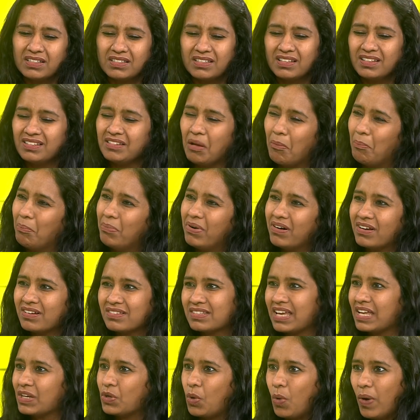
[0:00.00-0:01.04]
See,
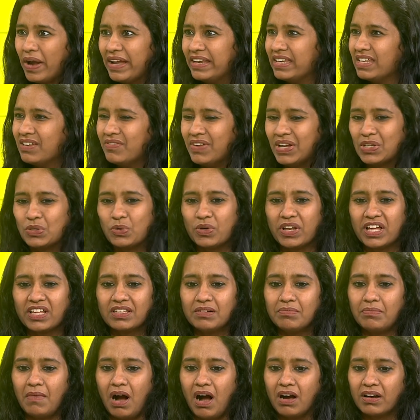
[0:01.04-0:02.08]
numbers can go anywhere. Today,
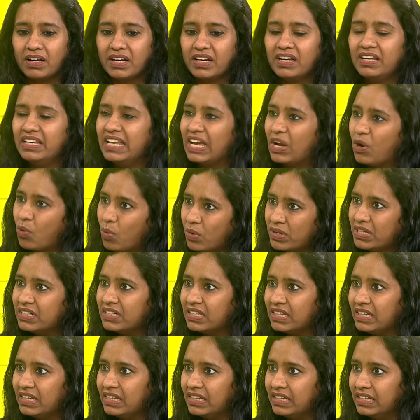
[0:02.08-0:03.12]
the market
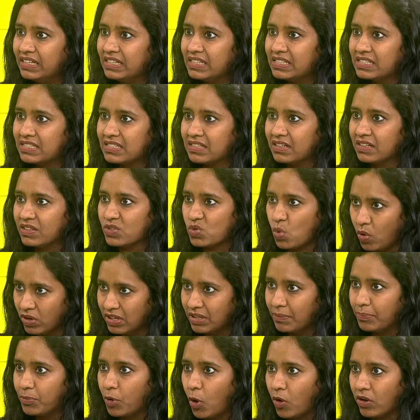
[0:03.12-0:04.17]
liquidity is uh, so
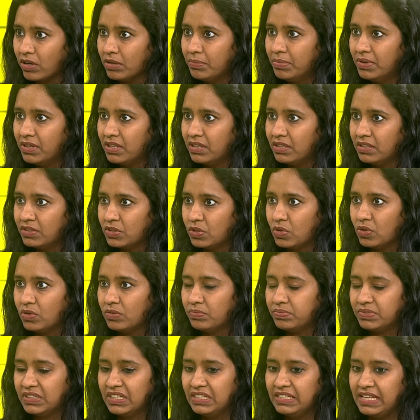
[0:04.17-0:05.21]
deplorable. You mm.
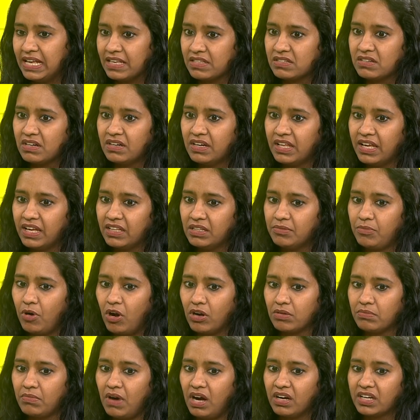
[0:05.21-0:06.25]
know, till yesterday, the
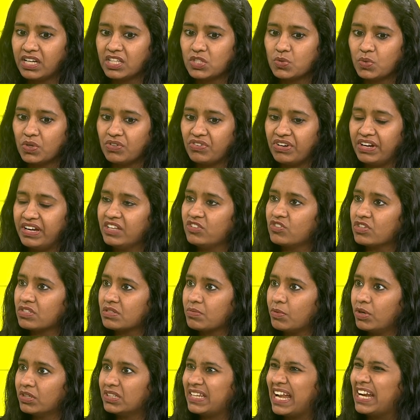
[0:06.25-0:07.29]
bond markets were trading
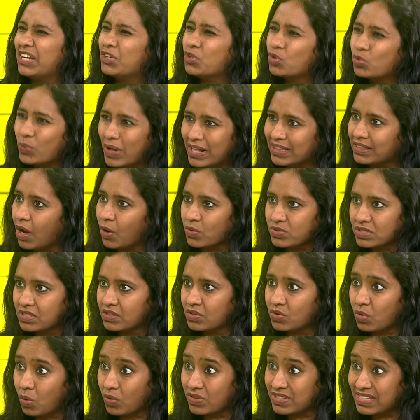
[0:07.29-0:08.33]
just about 10 to
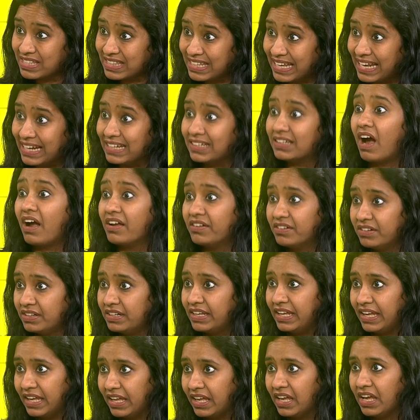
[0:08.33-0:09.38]
12,000 crores in the entire
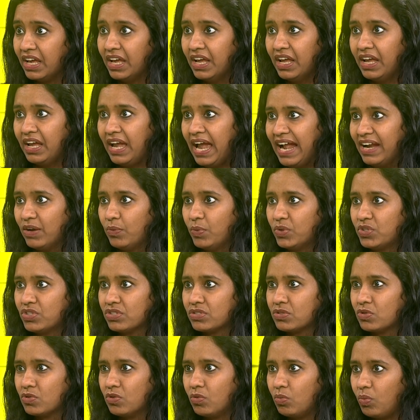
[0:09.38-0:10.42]
day, mm. and
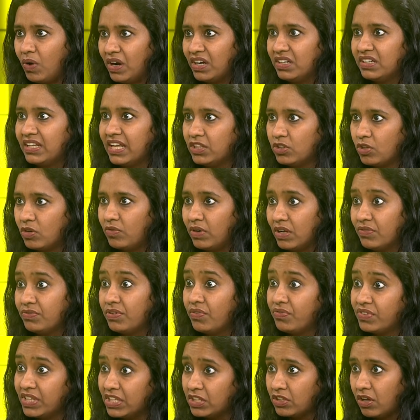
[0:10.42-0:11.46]
which is, you know, one tenth or one
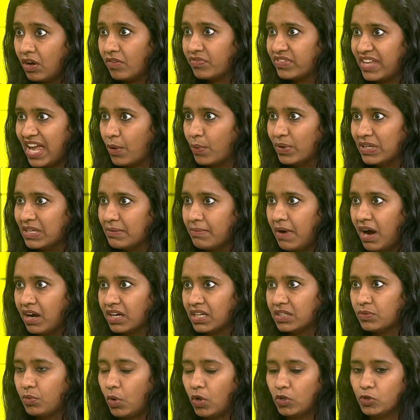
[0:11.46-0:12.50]
fifteenth of the equity
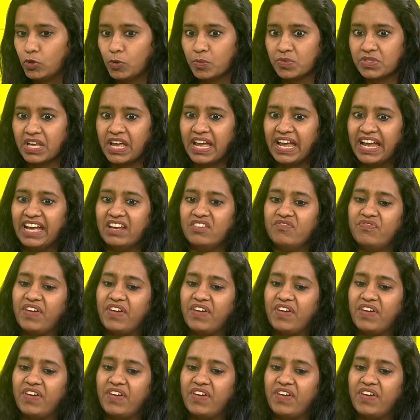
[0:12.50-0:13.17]
market volumes. Mm.